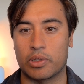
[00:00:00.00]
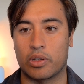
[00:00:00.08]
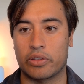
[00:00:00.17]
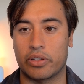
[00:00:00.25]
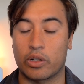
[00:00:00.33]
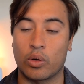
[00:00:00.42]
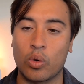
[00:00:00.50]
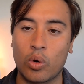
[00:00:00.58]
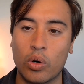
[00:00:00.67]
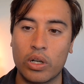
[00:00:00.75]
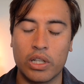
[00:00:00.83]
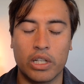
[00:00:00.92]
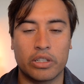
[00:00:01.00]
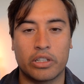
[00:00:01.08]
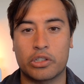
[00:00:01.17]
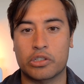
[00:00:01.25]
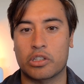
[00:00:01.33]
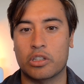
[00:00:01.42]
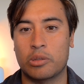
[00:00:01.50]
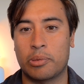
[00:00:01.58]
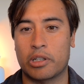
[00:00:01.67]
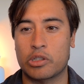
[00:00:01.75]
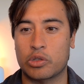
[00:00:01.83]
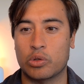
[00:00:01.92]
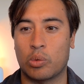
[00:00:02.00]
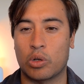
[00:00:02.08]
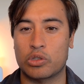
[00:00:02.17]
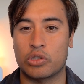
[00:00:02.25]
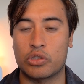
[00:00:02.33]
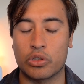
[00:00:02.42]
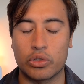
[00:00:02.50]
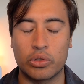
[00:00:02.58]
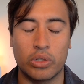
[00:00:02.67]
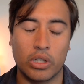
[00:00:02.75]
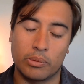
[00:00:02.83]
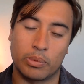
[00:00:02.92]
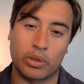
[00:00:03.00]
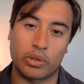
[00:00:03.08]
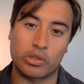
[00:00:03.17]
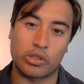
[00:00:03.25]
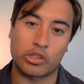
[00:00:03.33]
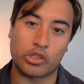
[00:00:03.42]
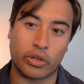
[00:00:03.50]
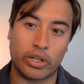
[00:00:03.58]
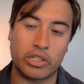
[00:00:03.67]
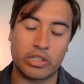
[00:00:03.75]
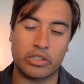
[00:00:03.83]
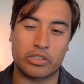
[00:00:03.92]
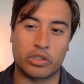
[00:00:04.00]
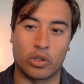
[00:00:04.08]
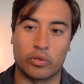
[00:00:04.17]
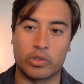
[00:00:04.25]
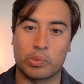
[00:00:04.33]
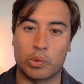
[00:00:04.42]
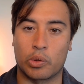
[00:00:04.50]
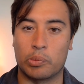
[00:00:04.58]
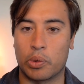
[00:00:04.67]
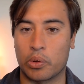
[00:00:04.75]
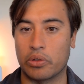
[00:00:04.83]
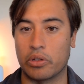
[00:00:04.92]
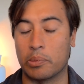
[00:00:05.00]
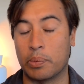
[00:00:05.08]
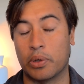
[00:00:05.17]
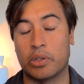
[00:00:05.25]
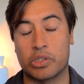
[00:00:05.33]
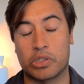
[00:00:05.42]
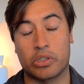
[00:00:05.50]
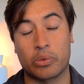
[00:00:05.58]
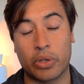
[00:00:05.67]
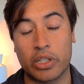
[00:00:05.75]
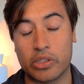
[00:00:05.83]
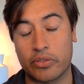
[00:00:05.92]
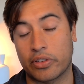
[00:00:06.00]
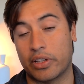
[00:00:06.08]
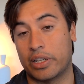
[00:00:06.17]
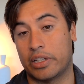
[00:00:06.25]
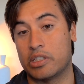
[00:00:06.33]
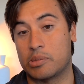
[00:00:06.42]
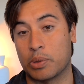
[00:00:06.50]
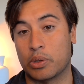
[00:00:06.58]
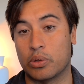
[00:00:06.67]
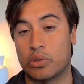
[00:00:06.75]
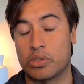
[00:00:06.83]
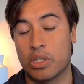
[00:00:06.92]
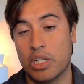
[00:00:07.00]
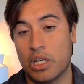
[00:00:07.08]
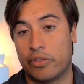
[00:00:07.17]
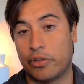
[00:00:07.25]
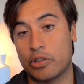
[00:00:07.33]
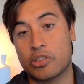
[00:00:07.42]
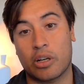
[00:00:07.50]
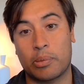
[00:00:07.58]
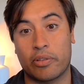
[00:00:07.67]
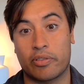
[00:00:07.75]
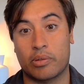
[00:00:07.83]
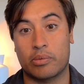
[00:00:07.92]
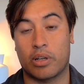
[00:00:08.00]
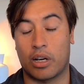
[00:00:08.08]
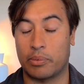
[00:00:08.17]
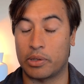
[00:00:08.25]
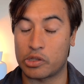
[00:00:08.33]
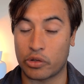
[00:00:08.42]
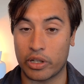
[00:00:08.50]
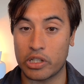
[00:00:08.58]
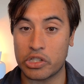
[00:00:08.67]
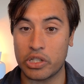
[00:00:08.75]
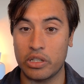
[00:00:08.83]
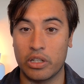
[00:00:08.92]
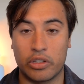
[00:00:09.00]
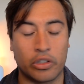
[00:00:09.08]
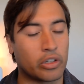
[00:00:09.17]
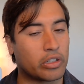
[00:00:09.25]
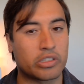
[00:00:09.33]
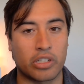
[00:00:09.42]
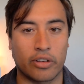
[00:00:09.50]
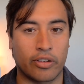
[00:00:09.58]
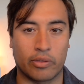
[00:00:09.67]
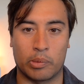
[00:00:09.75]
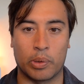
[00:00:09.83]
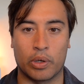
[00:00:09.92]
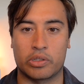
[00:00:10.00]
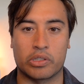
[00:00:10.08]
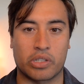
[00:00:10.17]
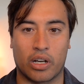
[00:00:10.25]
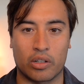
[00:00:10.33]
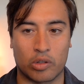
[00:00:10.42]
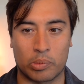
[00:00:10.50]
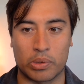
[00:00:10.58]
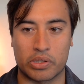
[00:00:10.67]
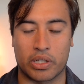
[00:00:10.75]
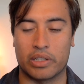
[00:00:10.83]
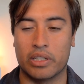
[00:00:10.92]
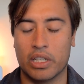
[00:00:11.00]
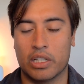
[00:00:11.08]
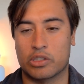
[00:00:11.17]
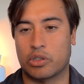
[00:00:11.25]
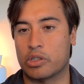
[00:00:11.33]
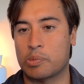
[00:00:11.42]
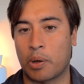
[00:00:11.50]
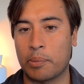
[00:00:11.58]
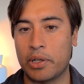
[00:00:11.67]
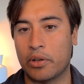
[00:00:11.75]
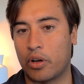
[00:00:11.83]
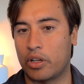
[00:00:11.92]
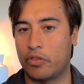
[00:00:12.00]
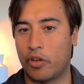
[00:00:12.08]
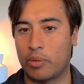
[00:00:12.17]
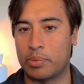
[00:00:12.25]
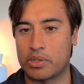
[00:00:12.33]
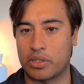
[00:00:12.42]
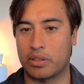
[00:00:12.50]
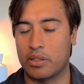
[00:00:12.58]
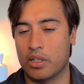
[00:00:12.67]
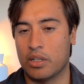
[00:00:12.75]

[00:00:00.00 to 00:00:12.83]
like that, or you're just a little bit unsure what to do, because the strategy itself is more important than the purchase. And the reason for that is because if you stuff up the strategy, you're going to stuff up the purchase 100%. So it's probably 95%